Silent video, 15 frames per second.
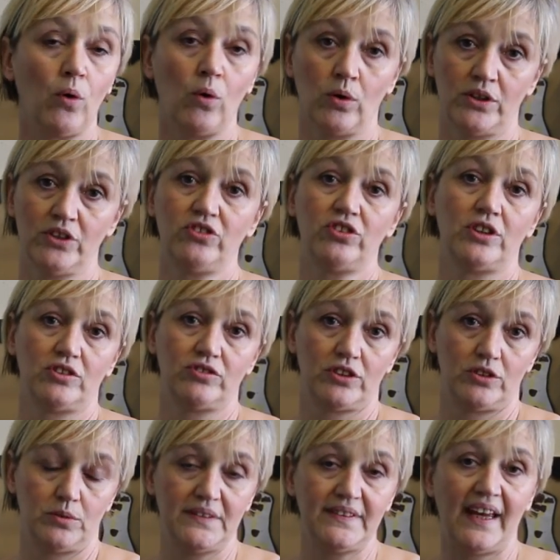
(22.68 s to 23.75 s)
all the
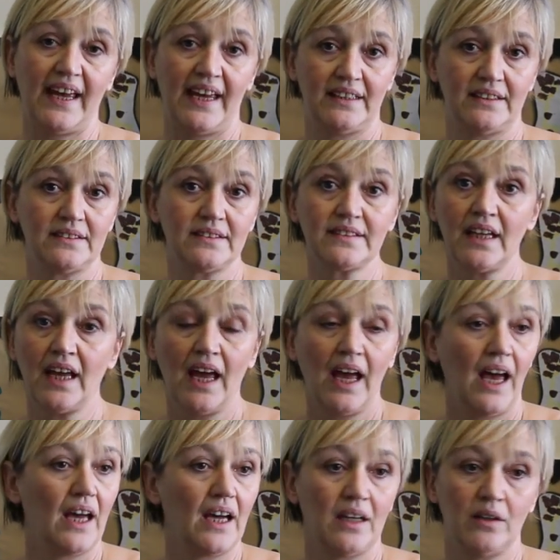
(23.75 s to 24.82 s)
children who attend,
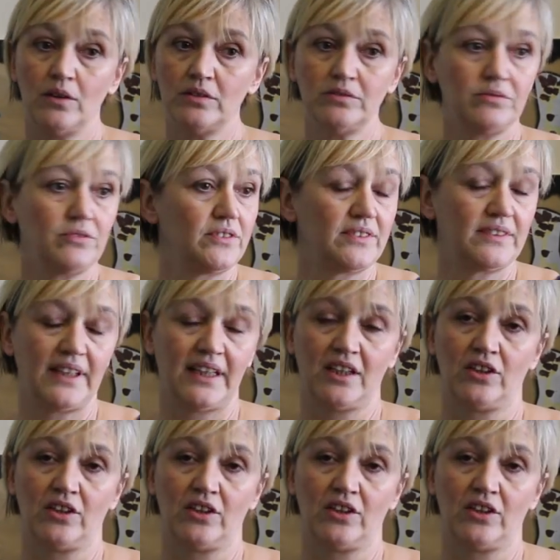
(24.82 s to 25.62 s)
they